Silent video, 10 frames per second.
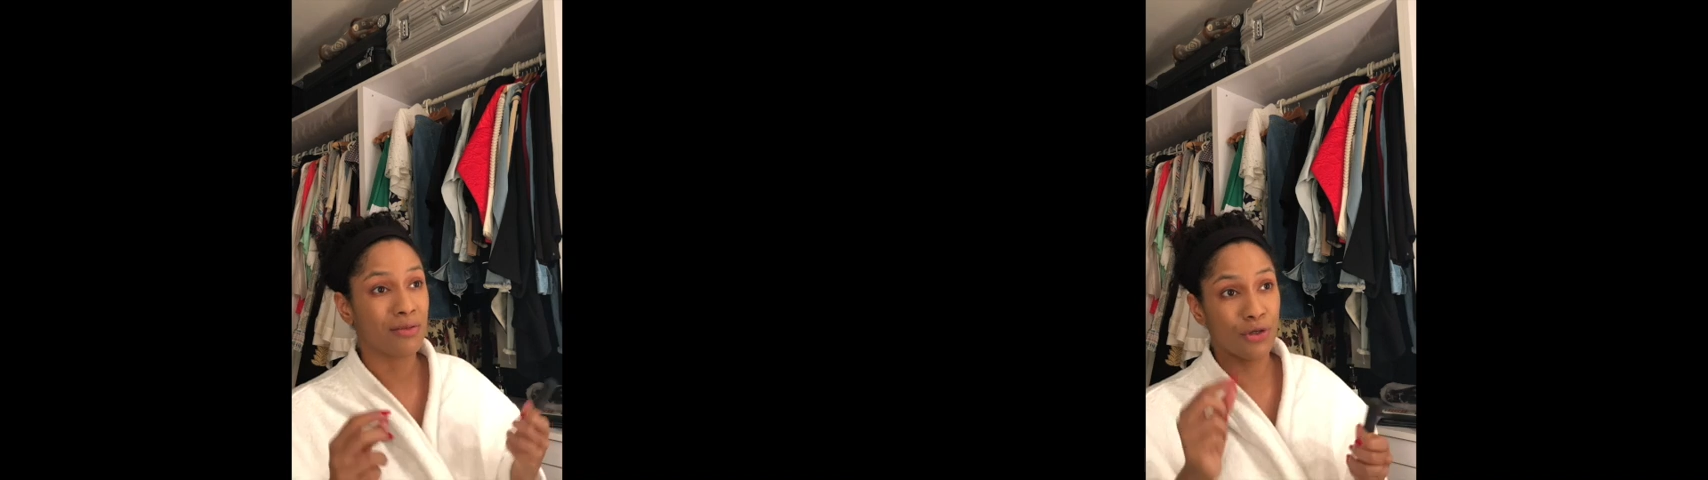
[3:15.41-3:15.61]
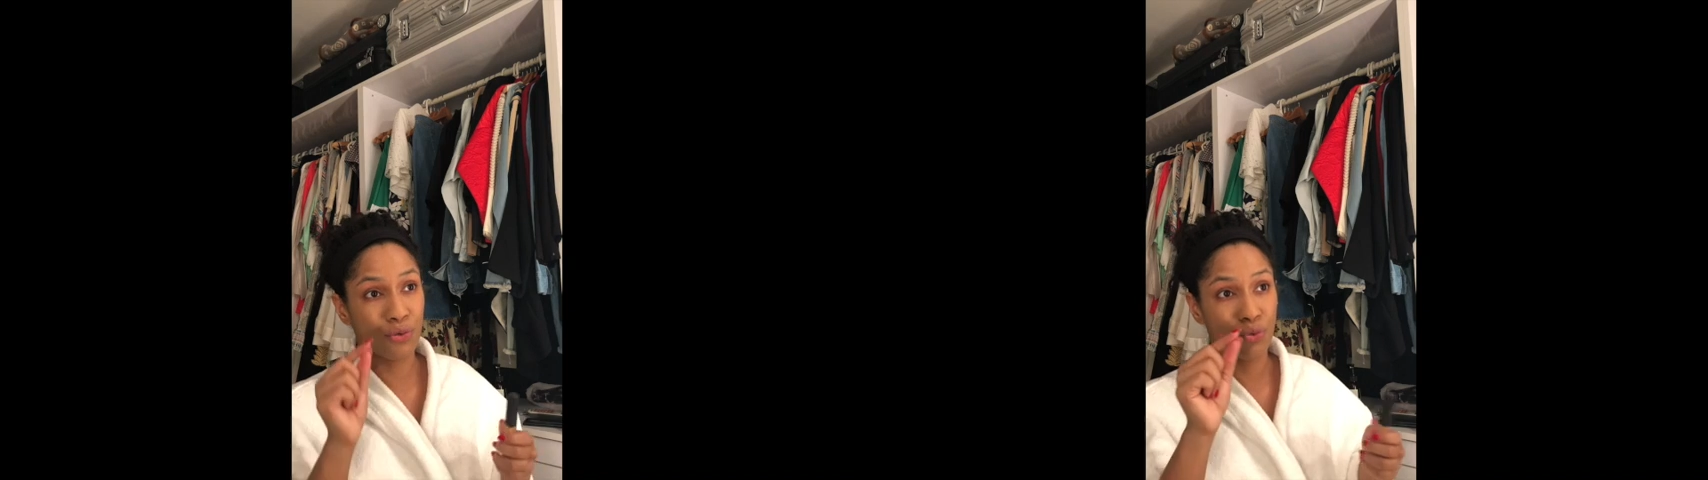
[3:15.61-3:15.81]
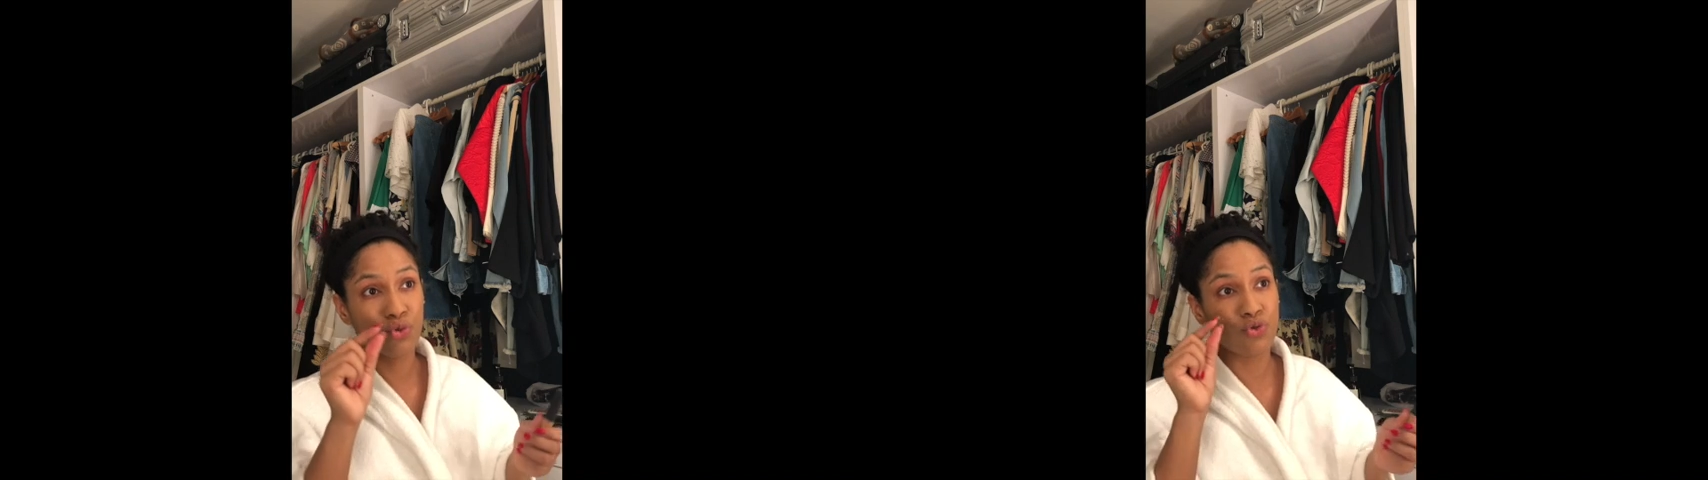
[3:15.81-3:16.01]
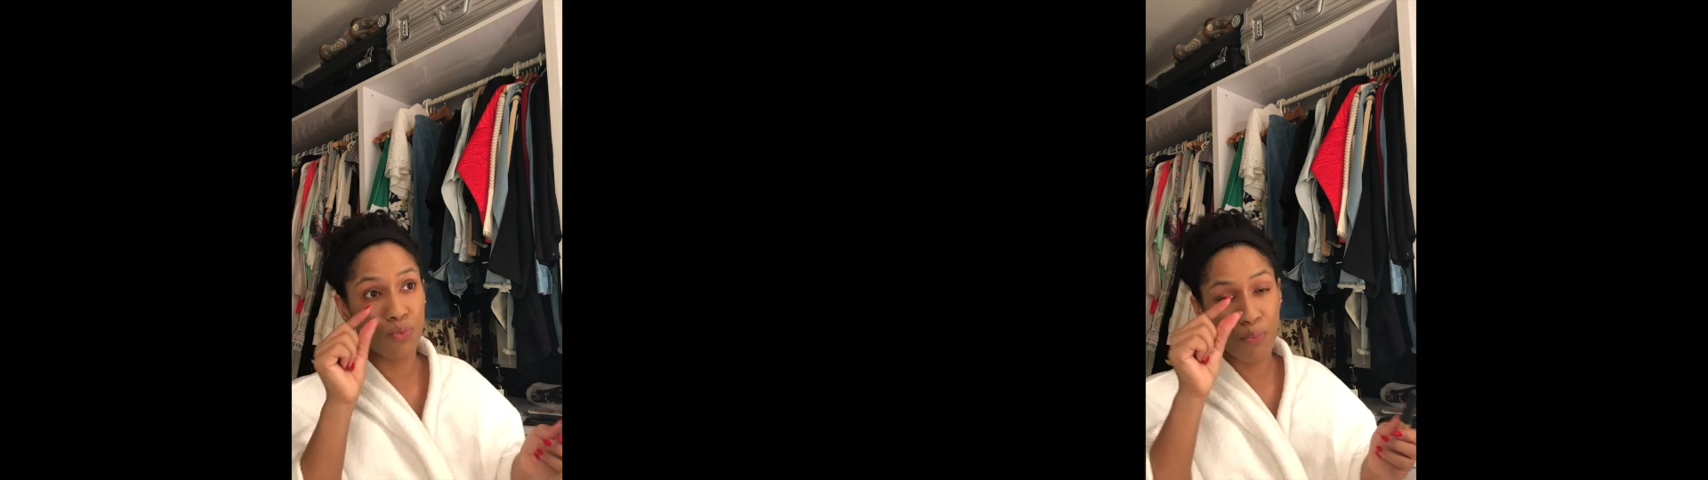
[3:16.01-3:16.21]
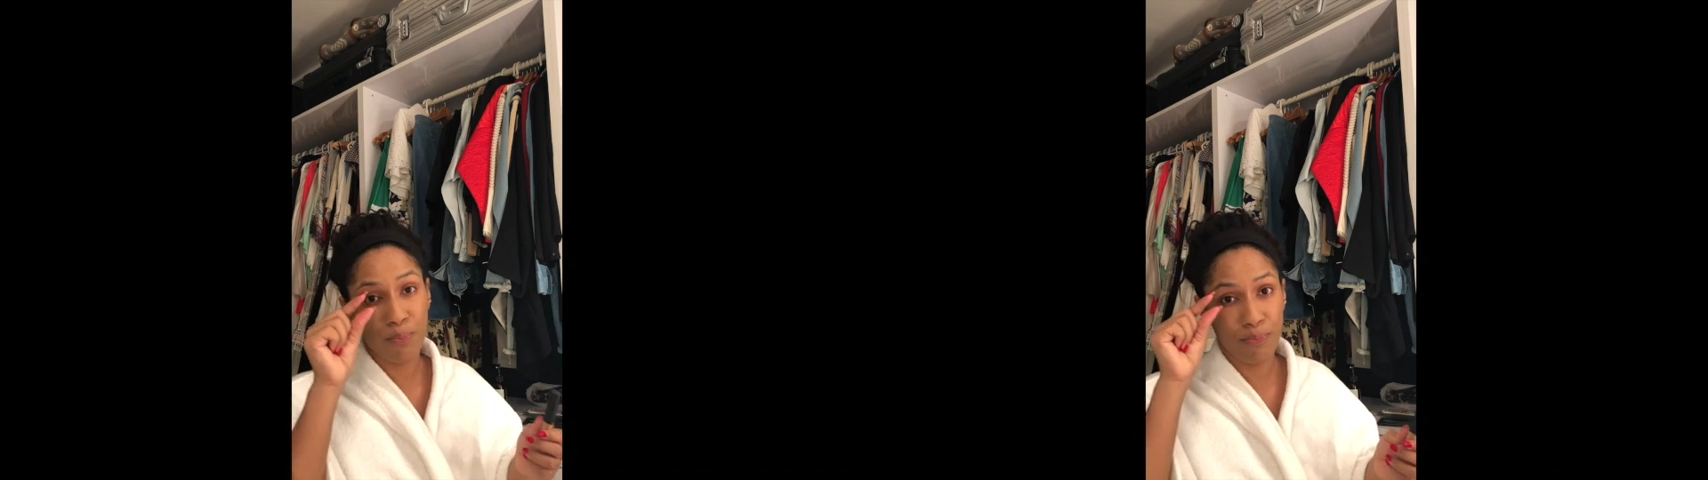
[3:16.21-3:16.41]
you know, those
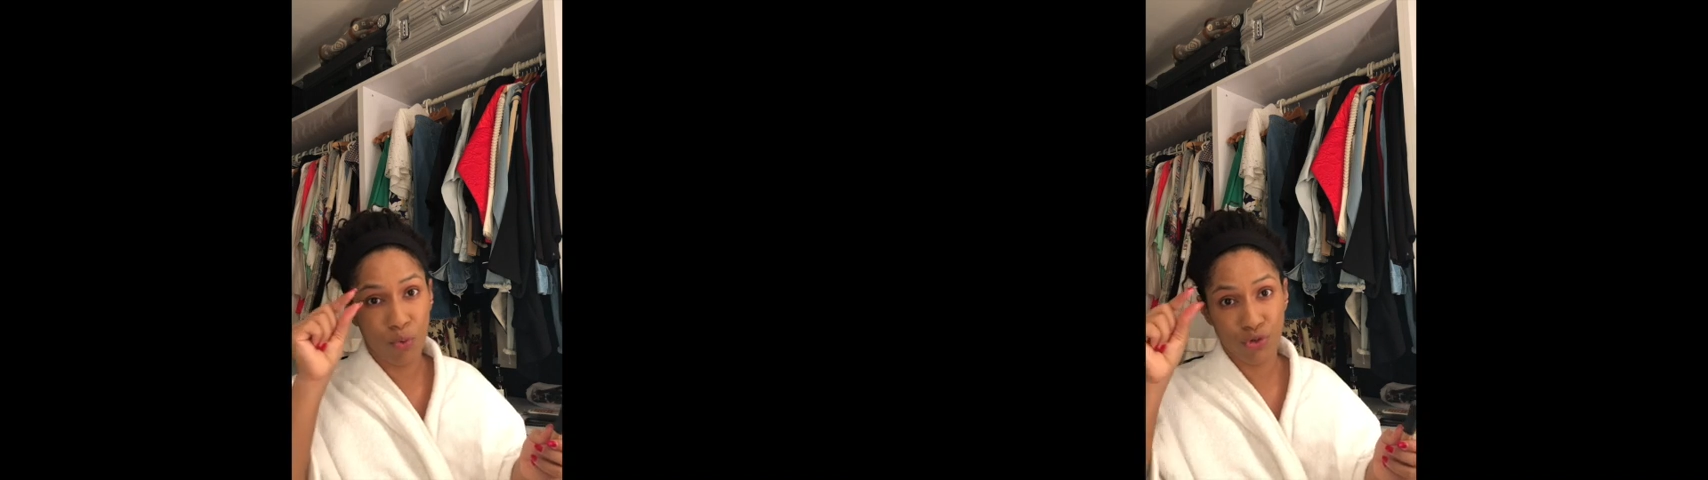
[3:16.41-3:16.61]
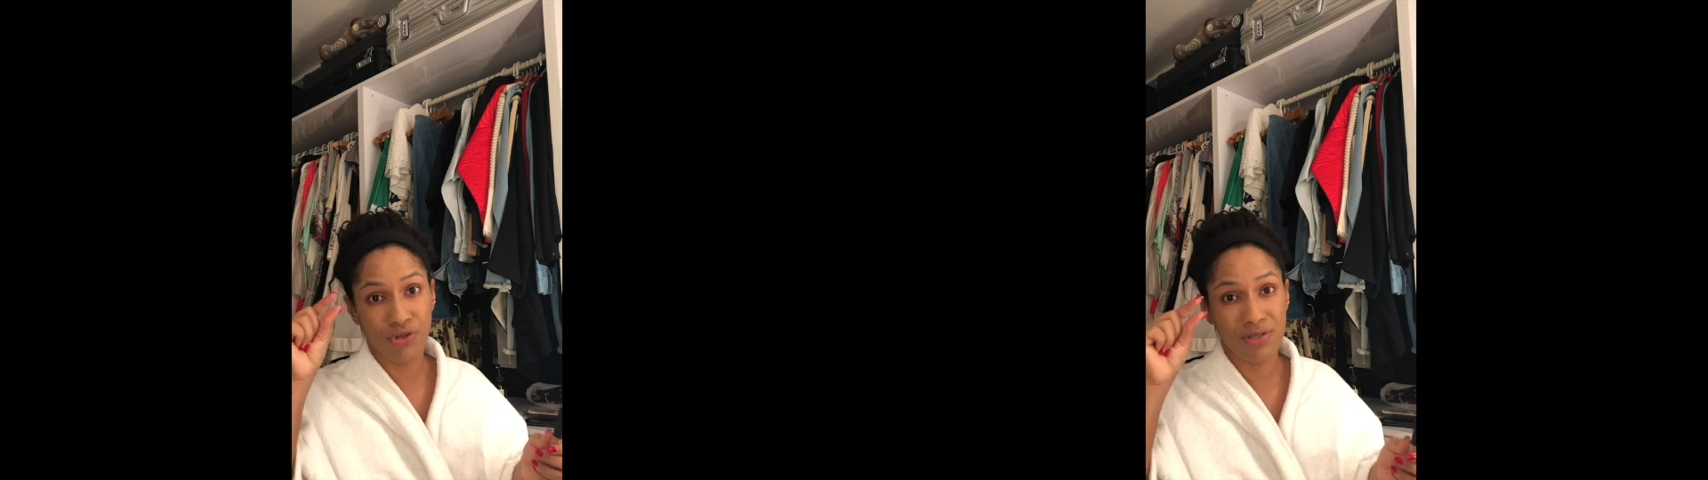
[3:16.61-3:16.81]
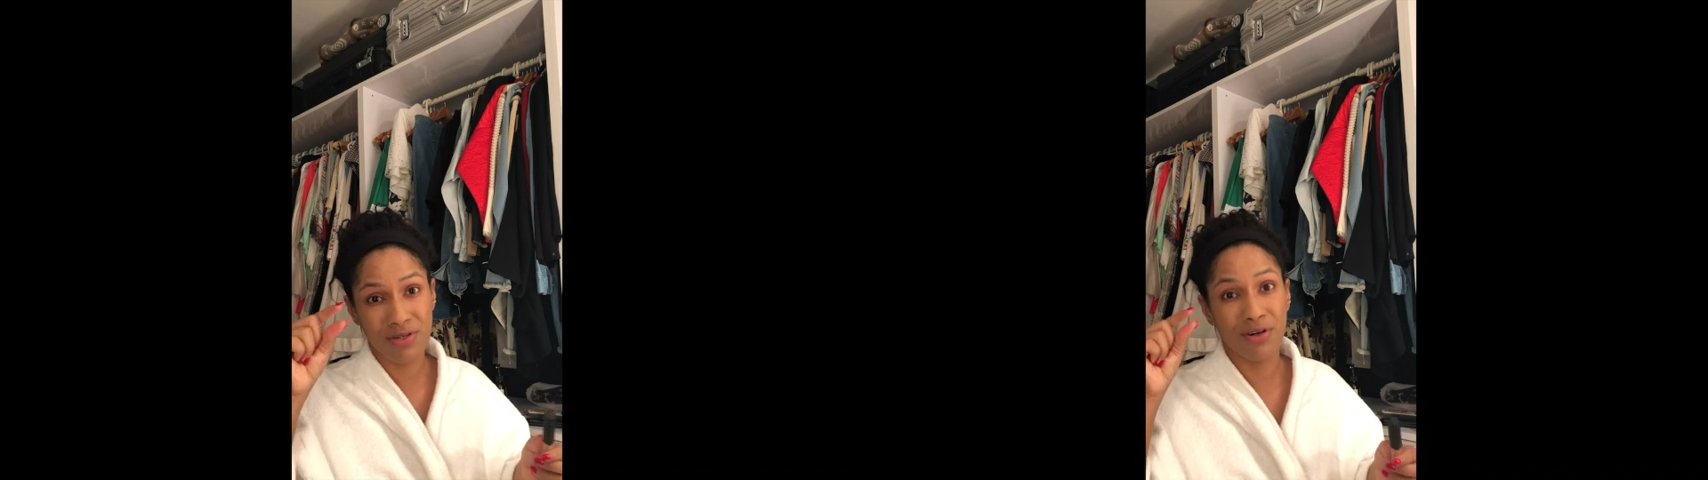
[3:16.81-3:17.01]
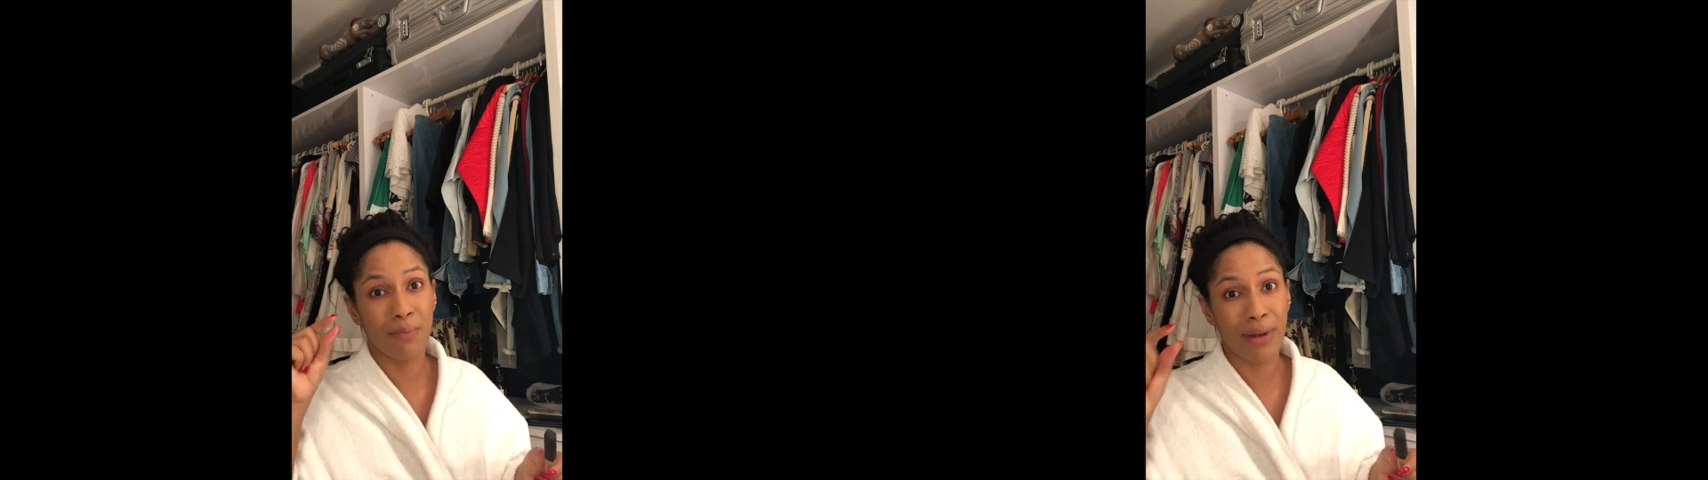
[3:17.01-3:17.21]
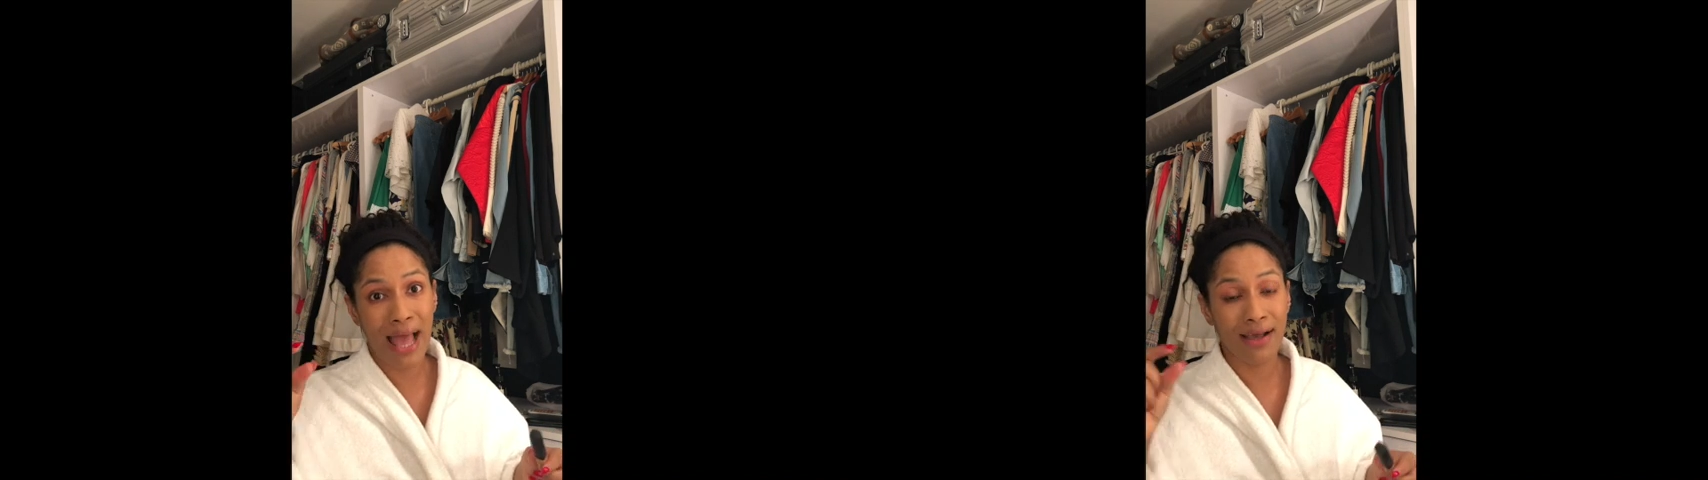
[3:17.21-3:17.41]
two portions
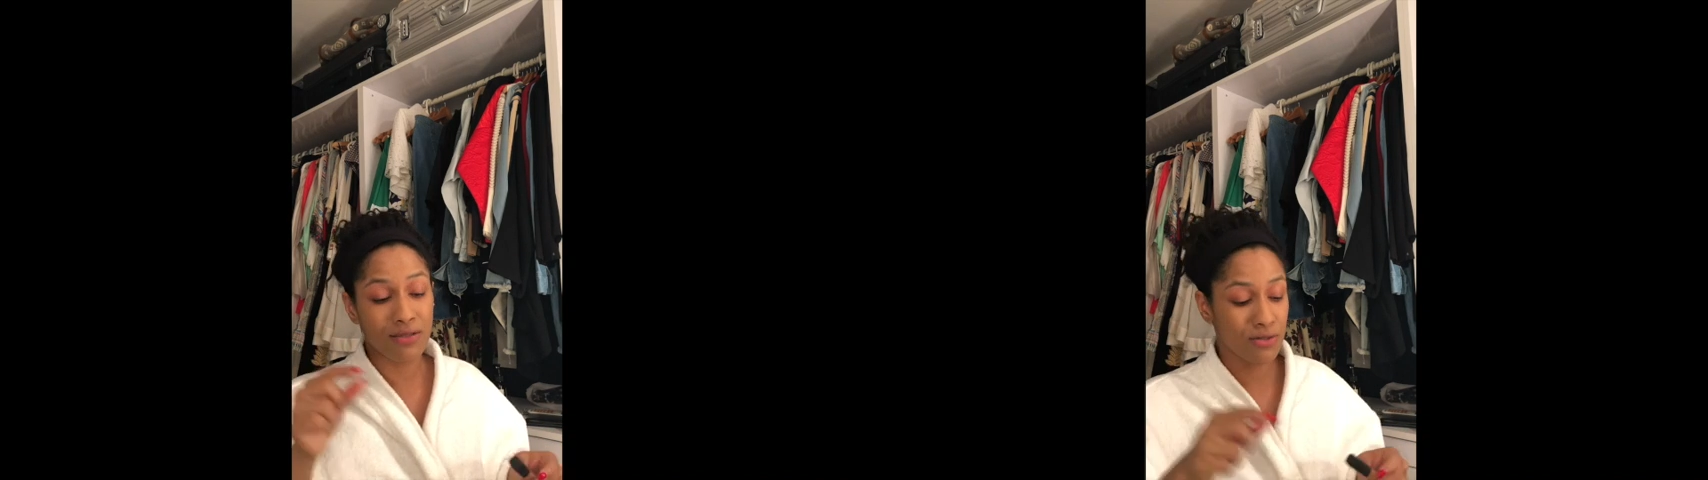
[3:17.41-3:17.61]
turn black.